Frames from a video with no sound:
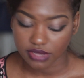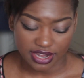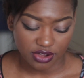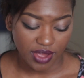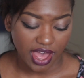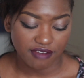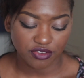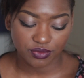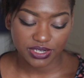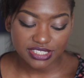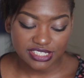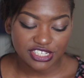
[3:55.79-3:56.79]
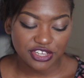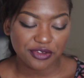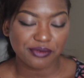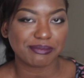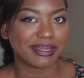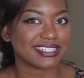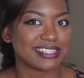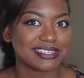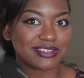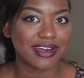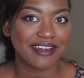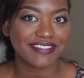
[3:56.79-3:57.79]
I don't have a reason to because I
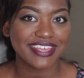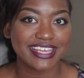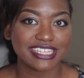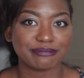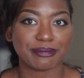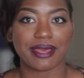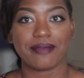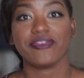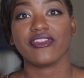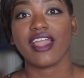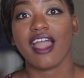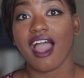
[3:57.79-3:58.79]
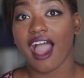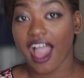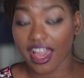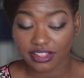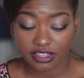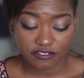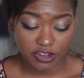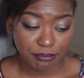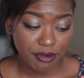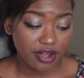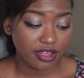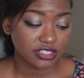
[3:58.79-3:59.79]
still have these but I love
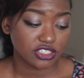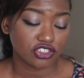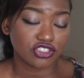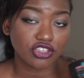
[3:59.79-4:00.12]
their products. They're